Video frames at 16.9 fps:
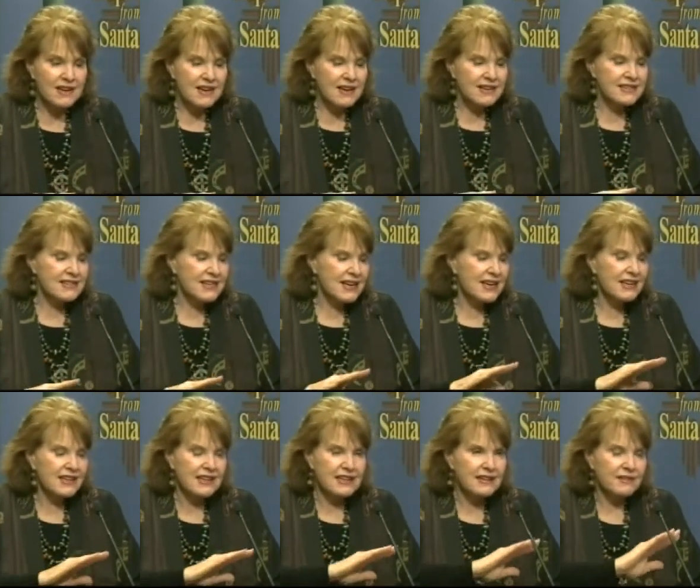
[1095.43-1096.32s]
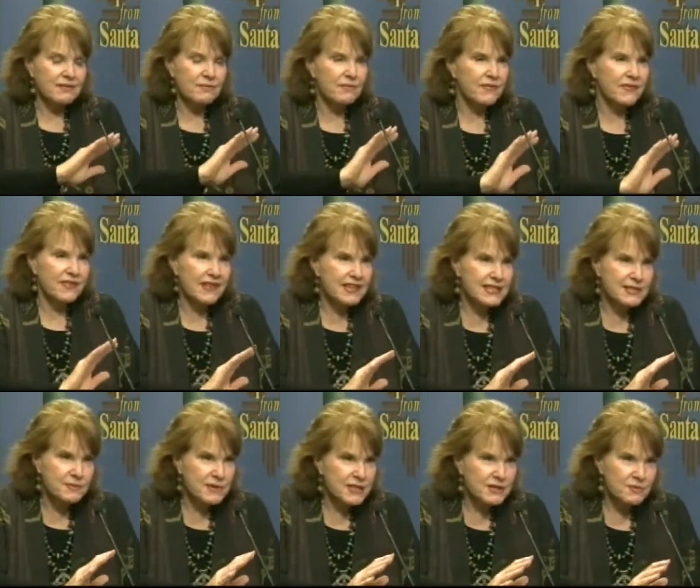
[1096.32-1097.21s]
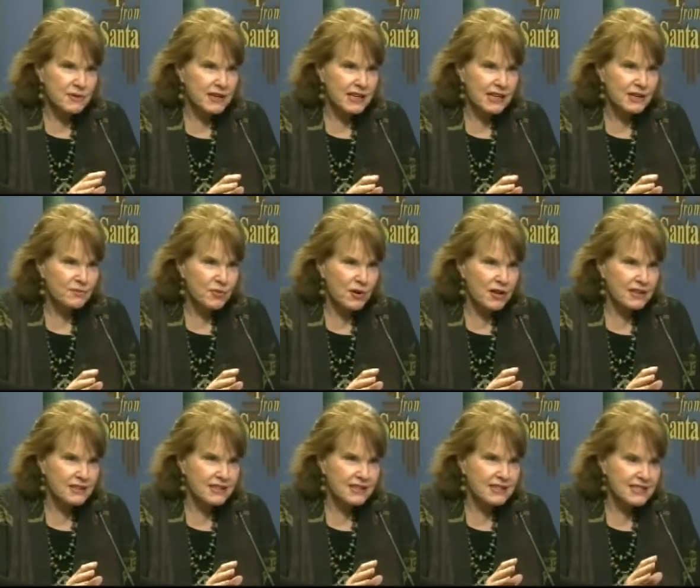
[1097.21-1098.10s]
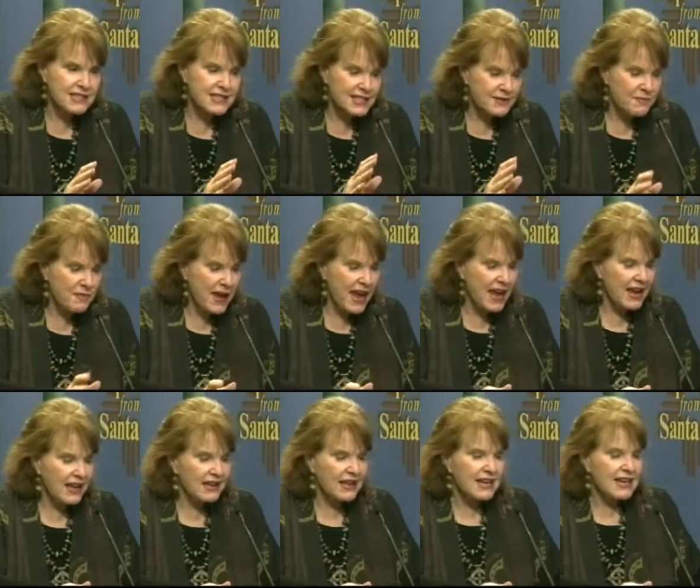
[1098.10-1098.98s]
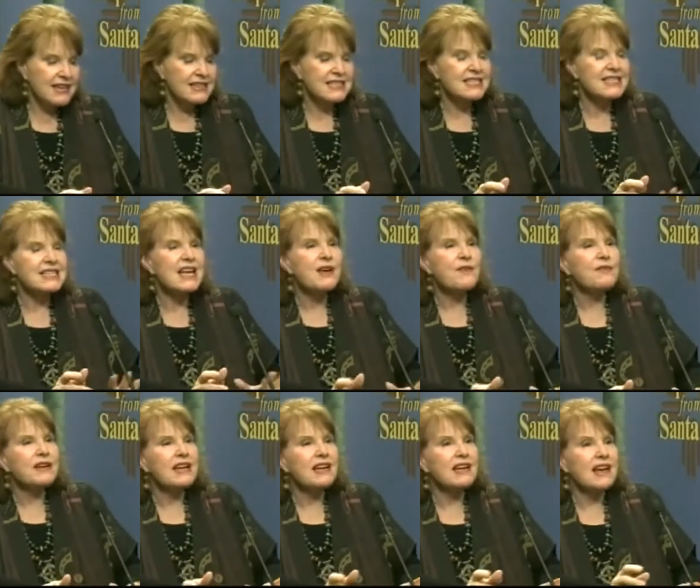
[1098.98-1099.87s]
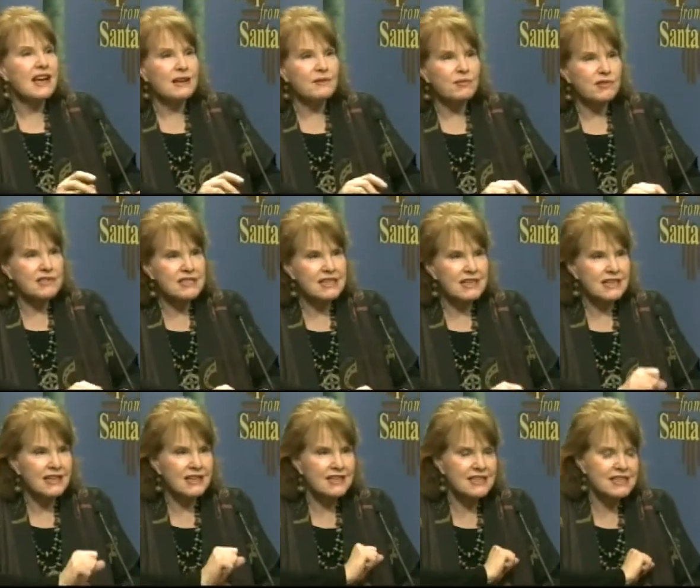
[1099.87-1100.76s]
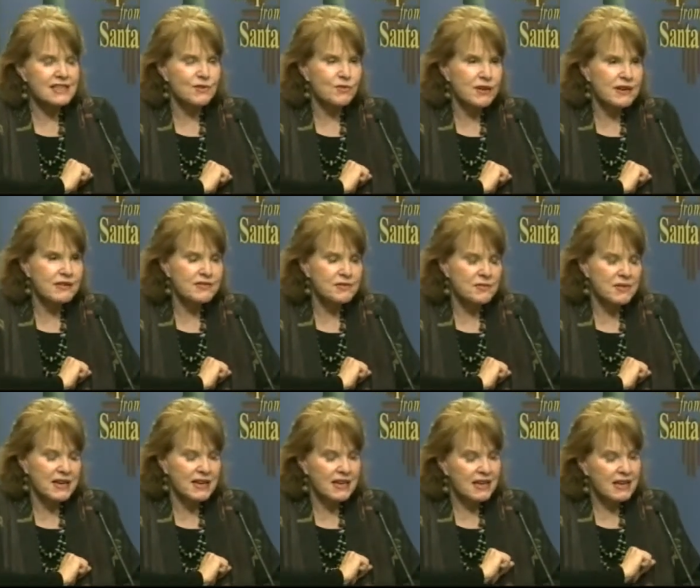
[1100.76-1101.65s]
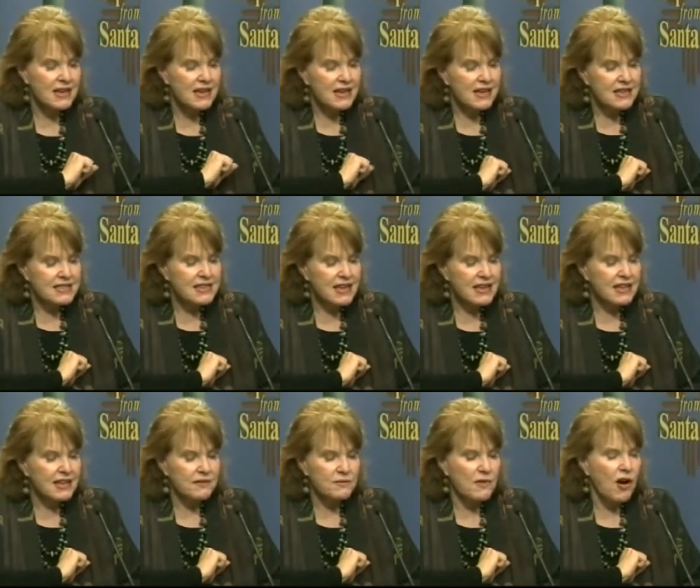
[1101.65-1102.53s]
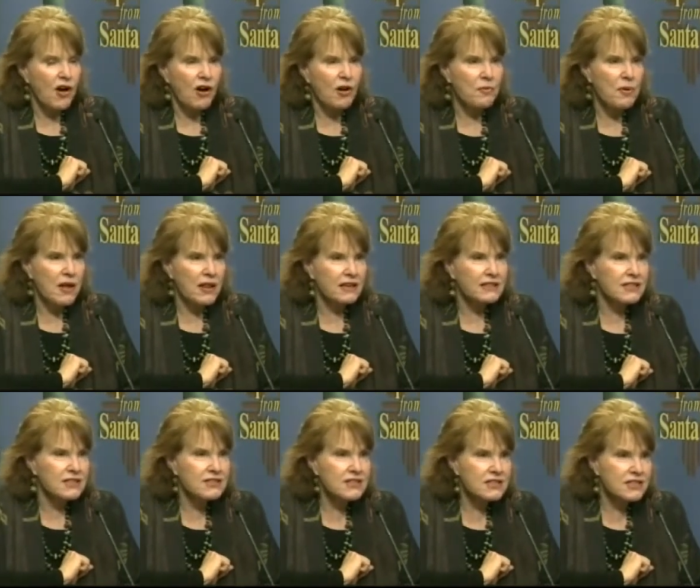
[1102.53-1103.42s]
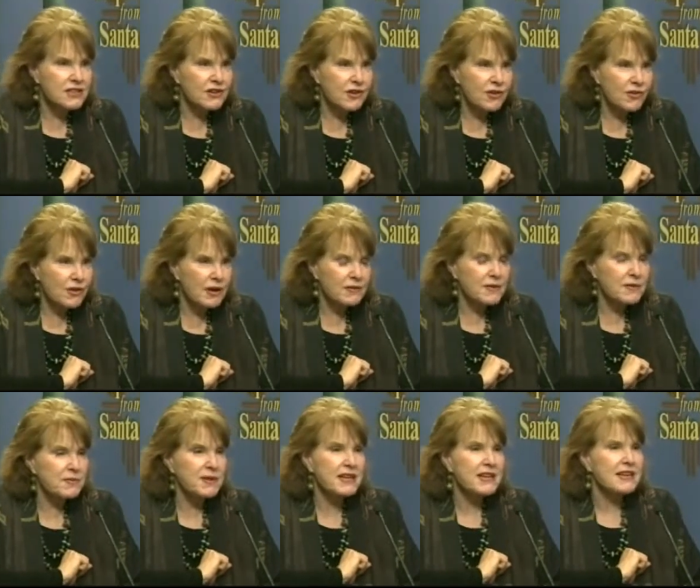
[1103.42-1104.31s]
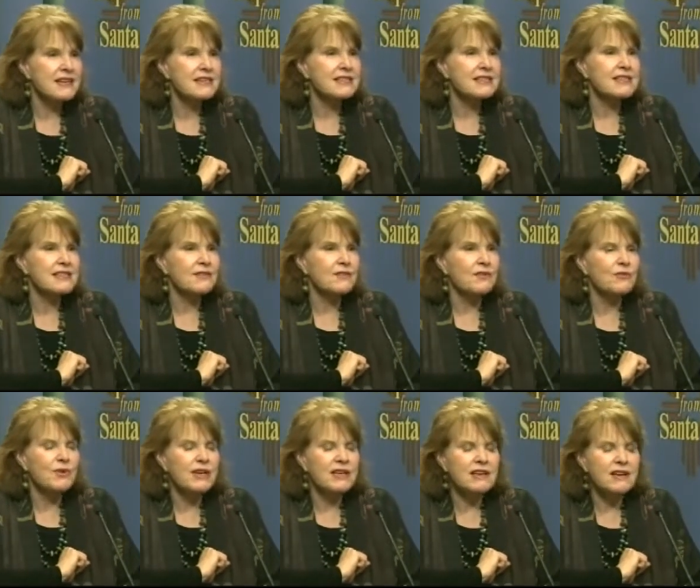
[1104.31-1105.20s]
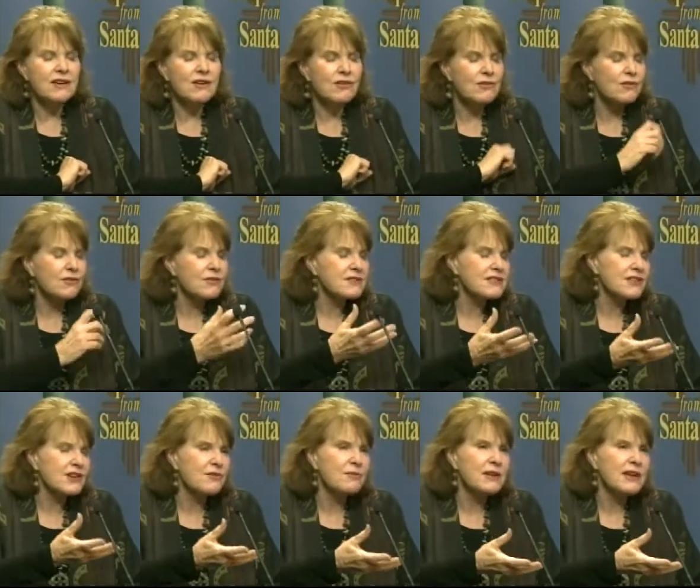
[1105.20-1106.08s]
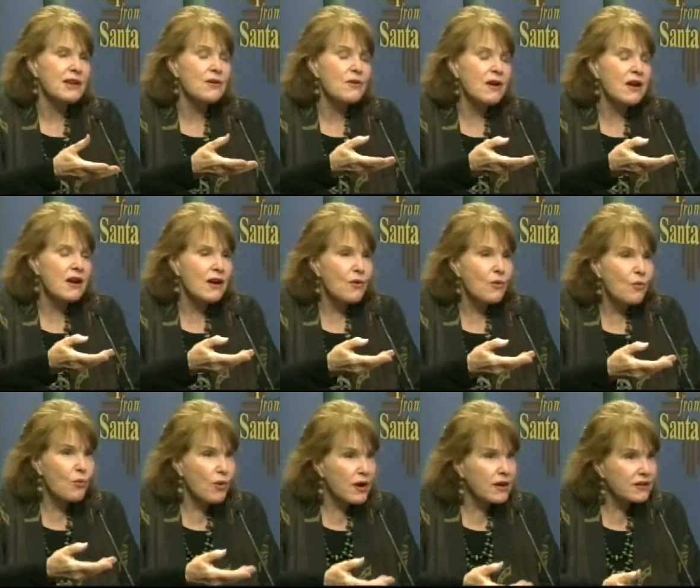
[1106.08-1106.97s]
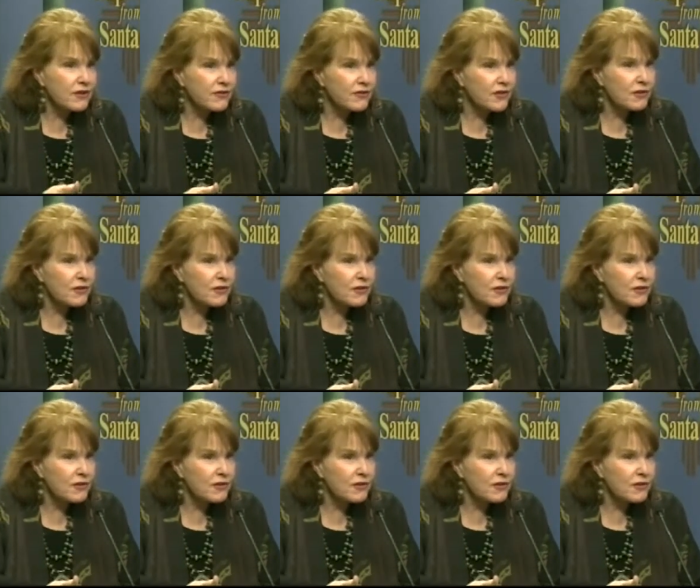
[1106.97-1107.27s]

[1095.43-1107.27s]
say that this much money in politics is bad. 79%, and this grieves me, say that all politicians are corrupt, because we know so many wonderful